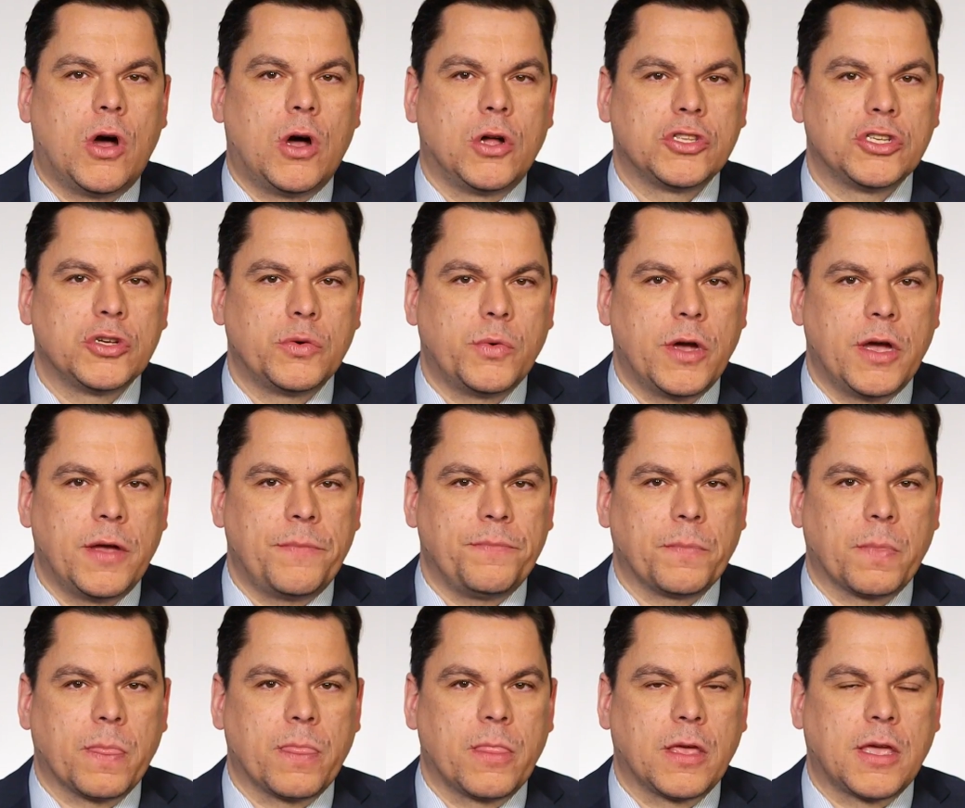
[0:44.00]
Ottawa,
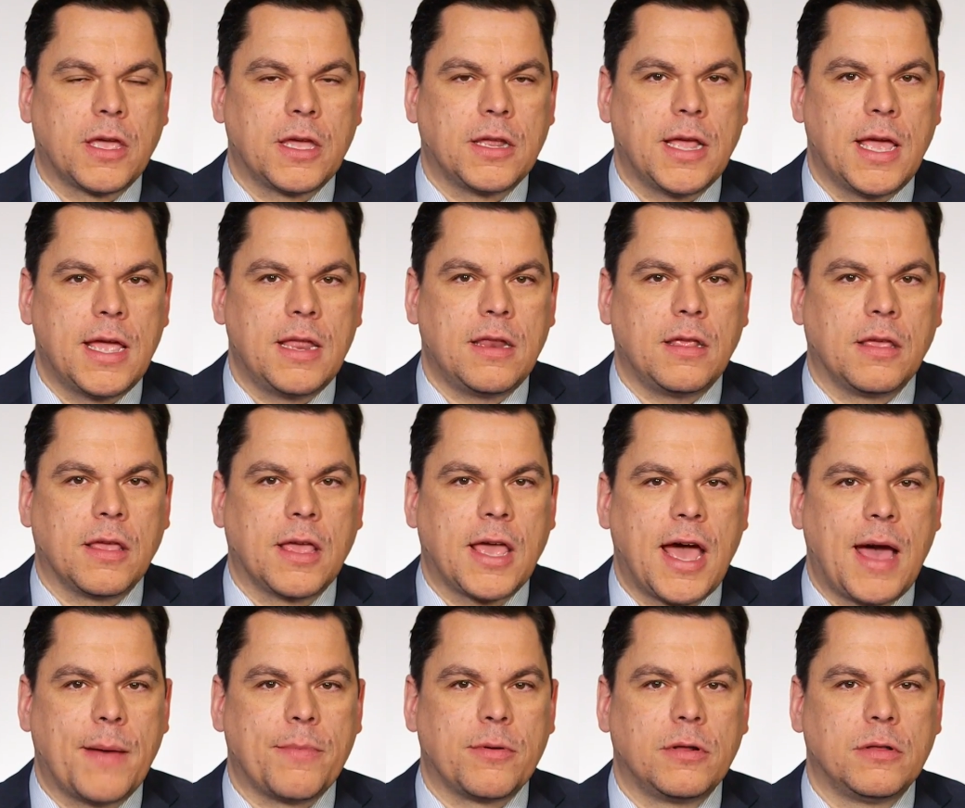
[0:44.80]
the Canadian
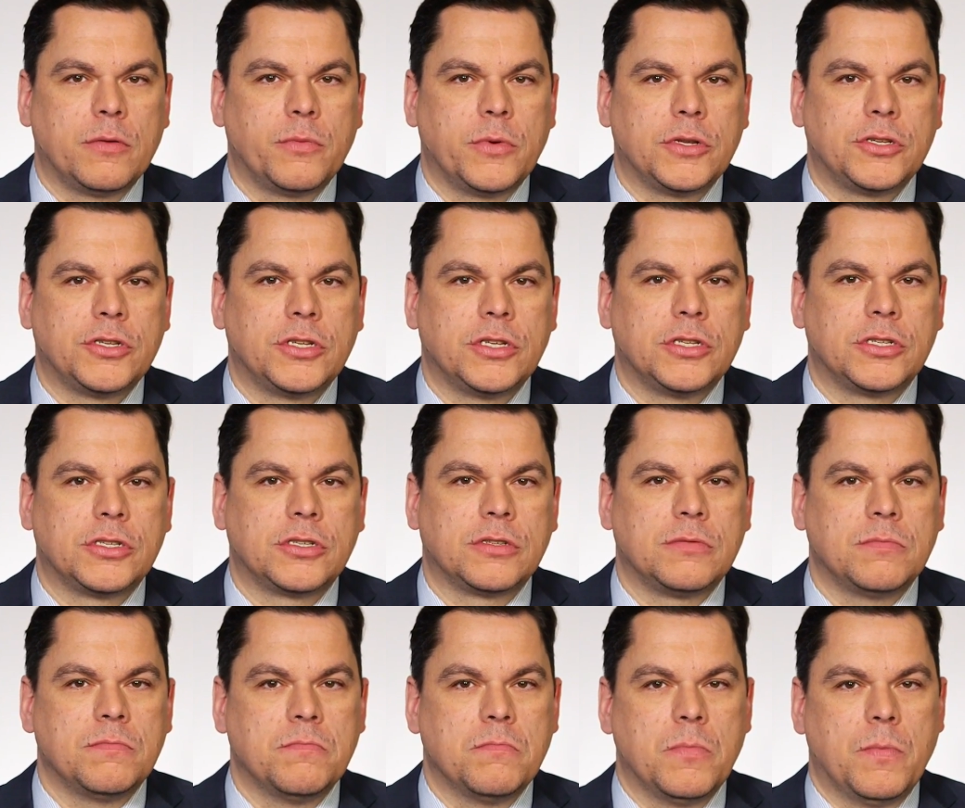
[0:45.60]
capital, which
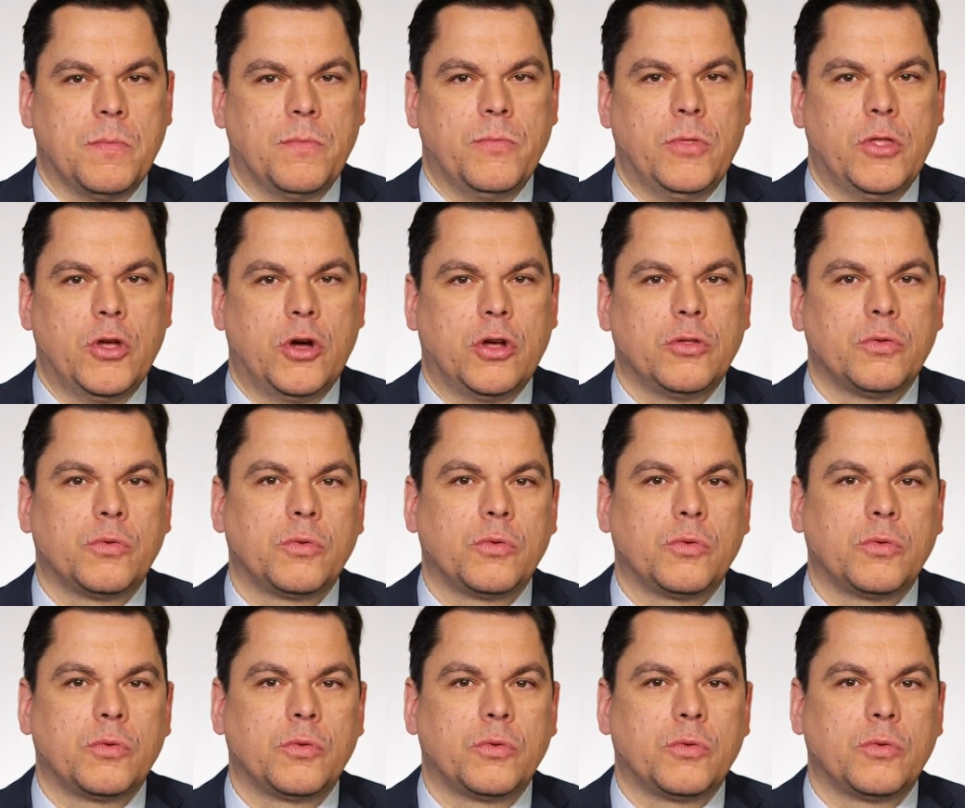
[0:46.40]
is not